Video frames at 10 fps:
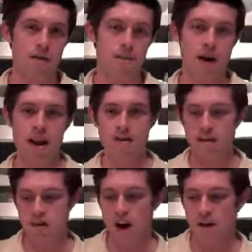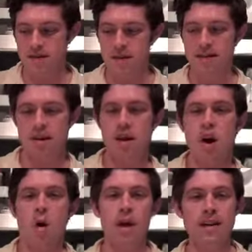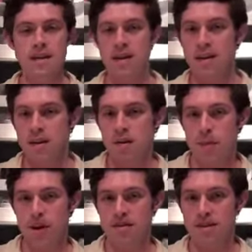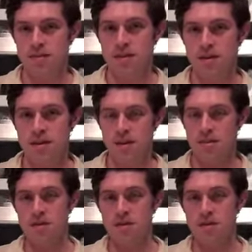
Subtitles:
But if it's off season, we like to add a little bit of simple syrup.